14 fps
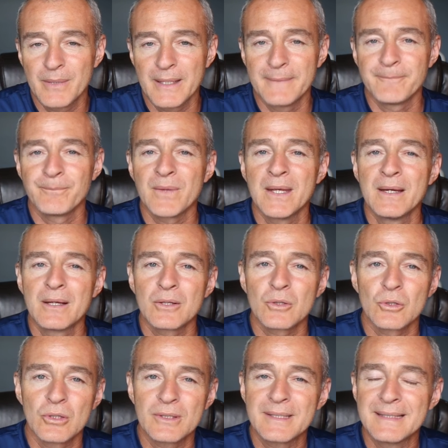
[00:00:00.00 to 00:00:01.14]
But
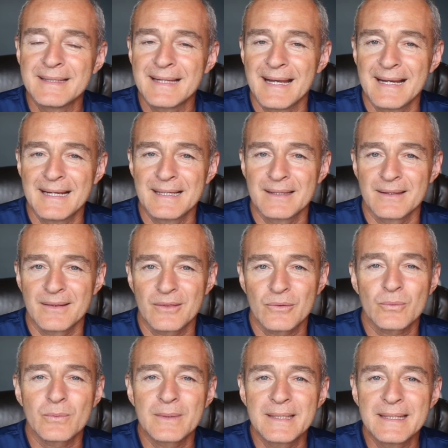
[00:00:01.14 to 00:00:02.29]
looking at
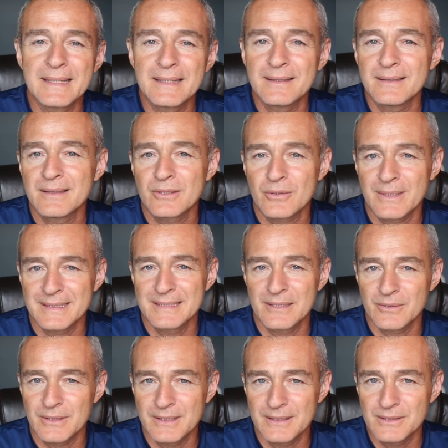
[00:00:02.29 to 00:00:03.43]
3
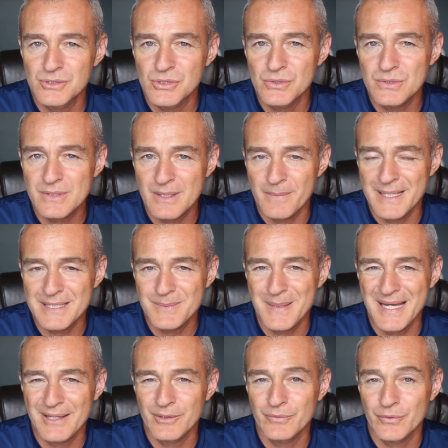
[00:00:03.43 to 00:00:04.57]
criteria to choose the best
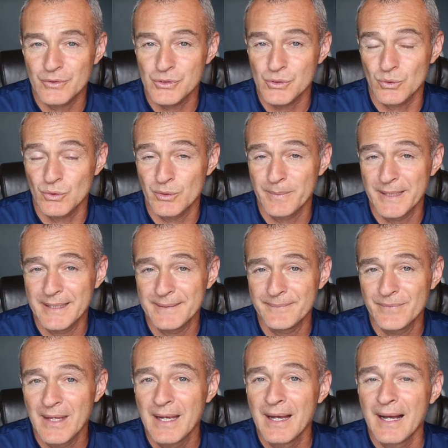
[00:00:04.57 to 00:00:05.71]
paddle for shoulder pain,
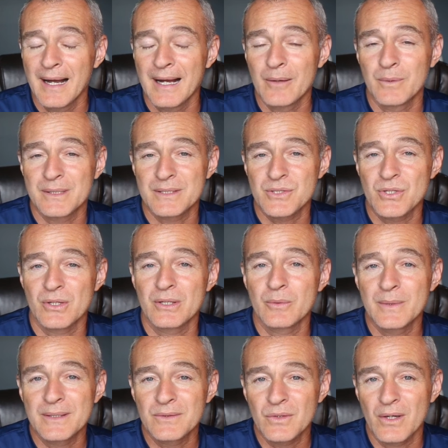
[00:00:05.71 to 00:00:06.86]
I want to start
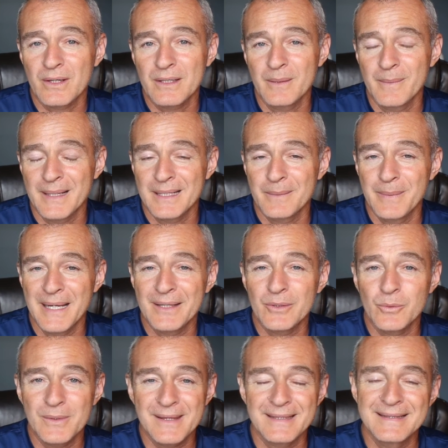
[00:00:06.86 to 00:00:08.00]
with talking about a paddle
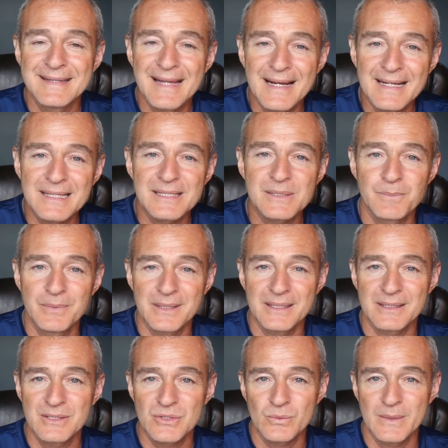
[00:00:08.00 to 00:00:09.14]
with a nice
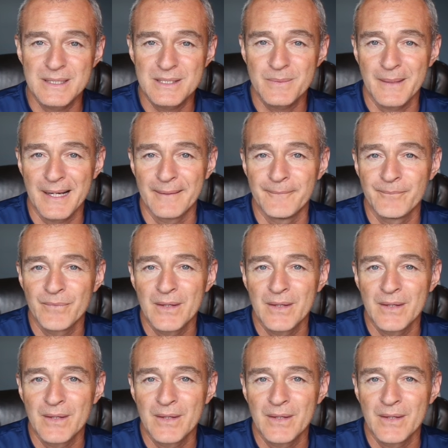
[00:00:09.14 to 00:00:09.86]
big sweet spot.